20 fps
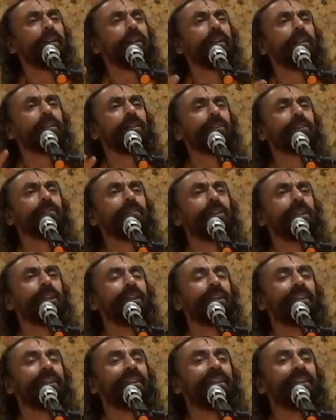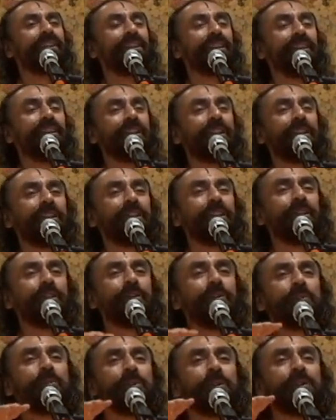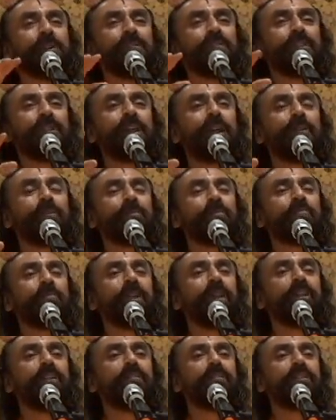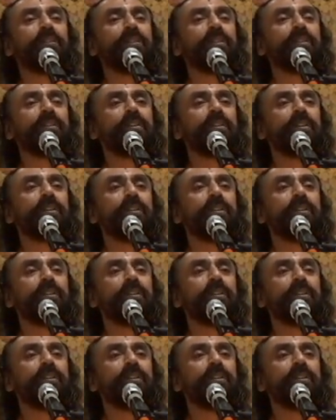in this world who is without beliefs.